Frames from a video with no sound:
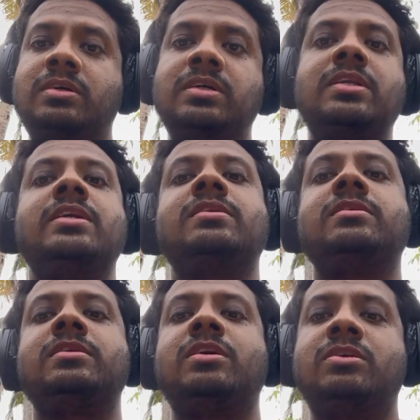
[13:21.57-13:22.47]
collect
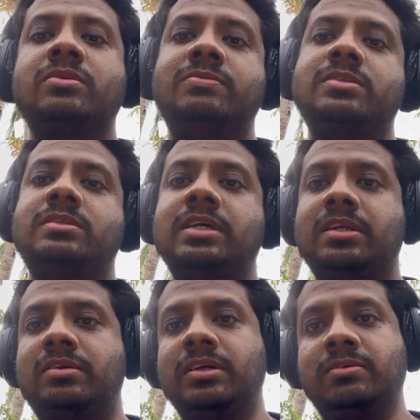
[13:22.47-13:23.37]
the documents
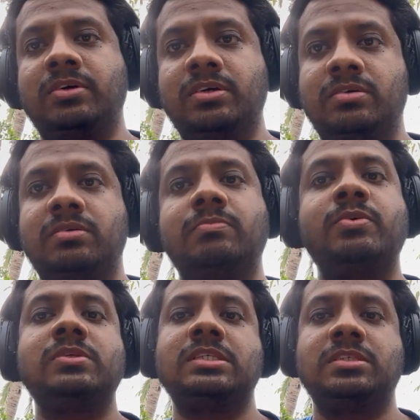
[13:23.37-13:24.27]
that require
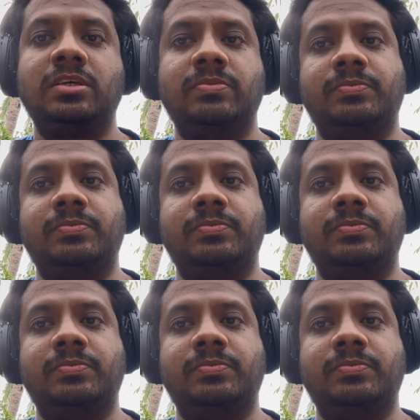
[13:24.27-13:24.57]
processing.